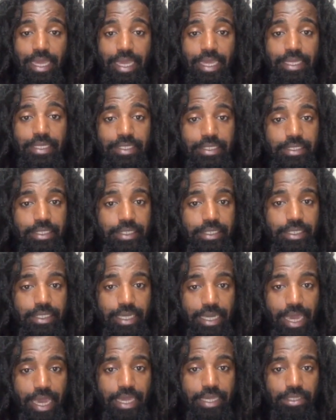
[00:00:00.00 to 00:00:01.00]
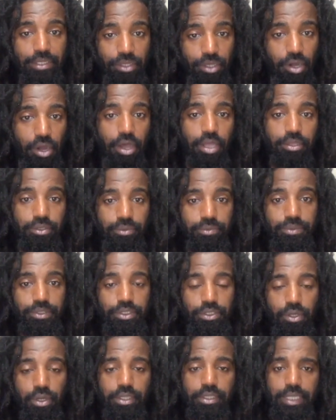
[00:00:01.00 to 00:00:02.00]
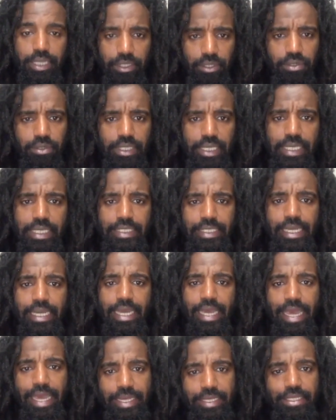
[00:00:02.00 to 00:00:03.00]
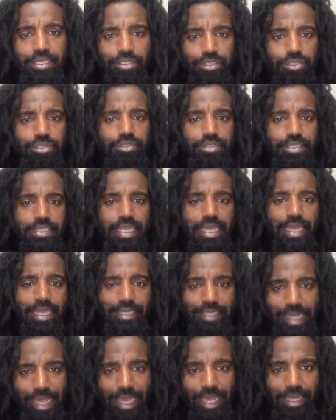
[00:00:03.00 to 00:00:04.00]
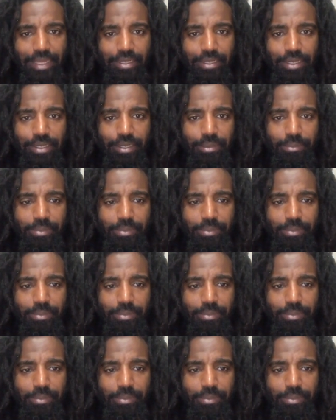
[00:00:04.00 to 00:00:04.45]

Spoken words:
And the guy, the caller was all like, okay, yeah, I understand that,